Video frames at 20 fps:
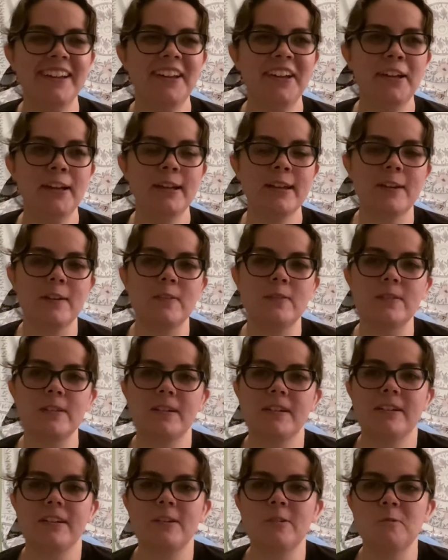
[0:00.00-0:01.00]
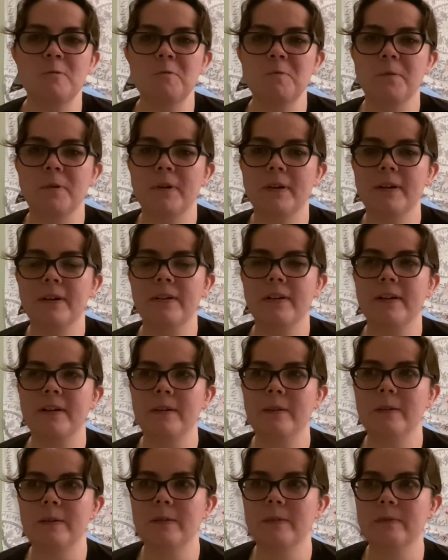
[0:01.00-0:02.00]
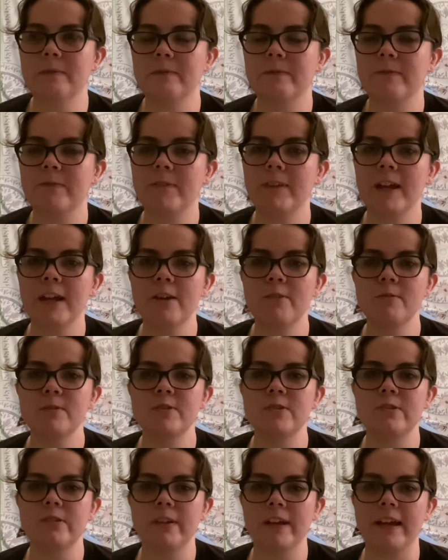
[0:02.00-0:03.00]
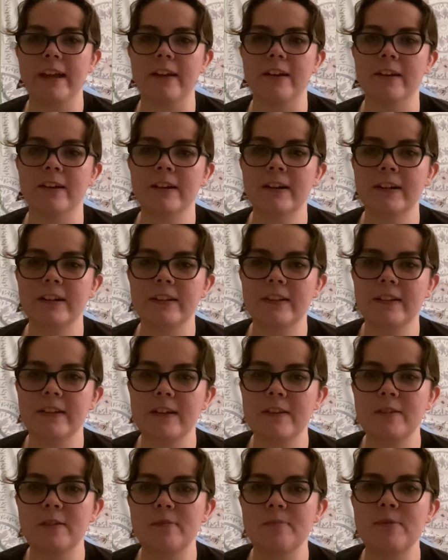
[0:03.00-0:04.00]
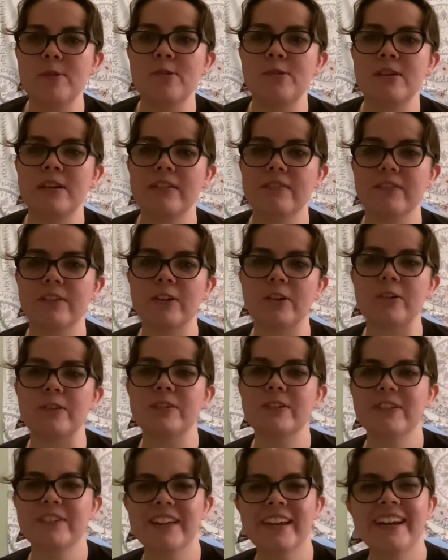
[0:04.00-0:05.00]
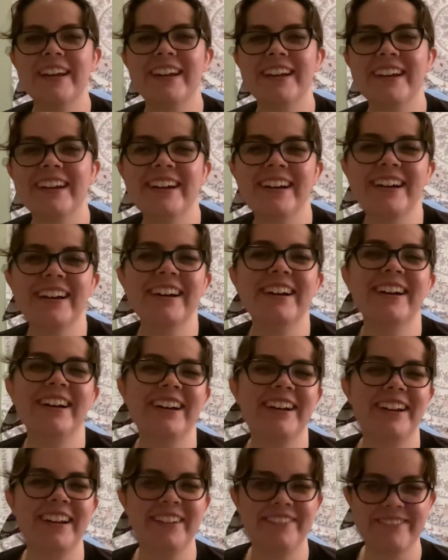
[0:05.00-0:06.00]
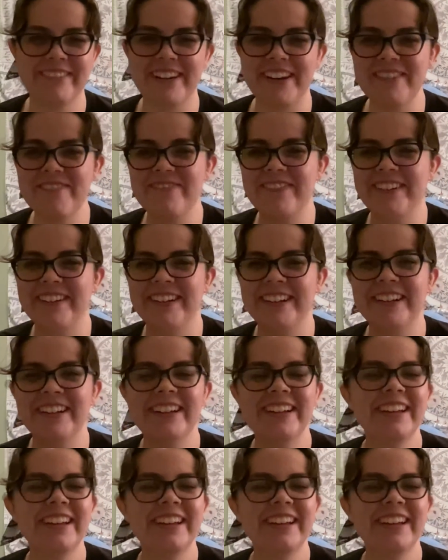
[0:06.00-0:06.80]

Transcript: Because you like what you like. Art, that's the beauty of art. In my opinion.